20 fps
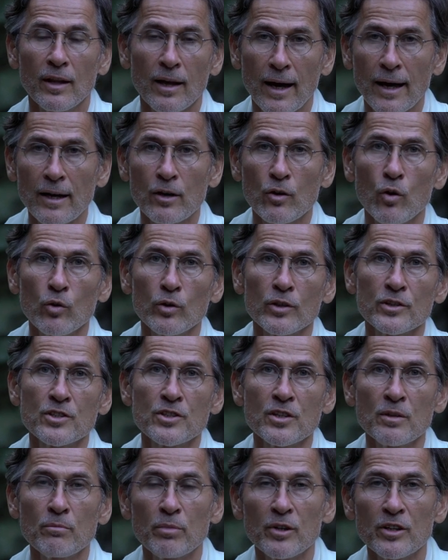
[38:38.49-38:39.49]
I call it
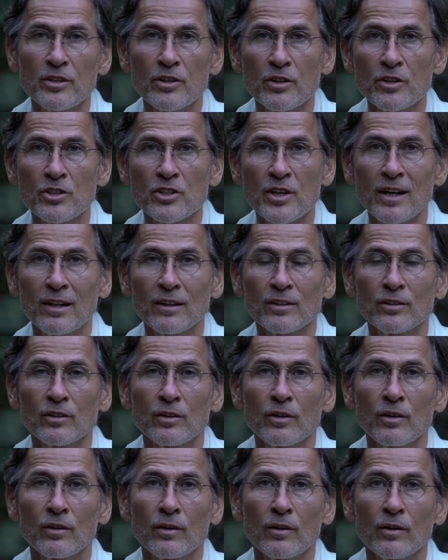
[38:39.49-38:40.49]
simply the result
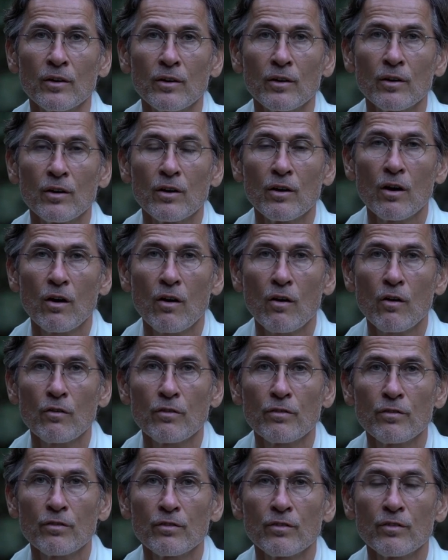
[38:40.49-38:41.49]

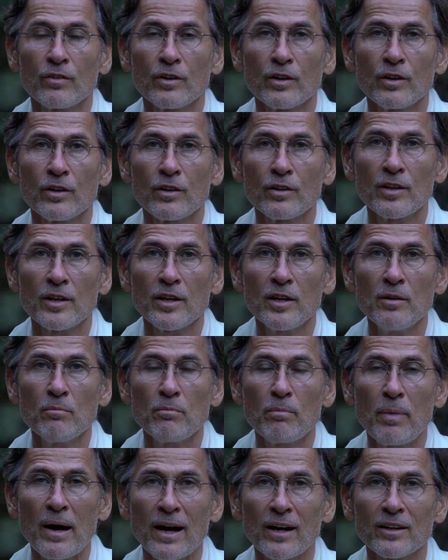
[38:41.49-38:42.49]
of the
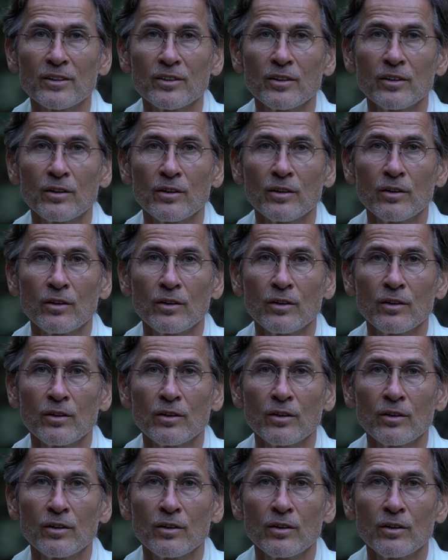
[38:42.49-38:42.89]
impact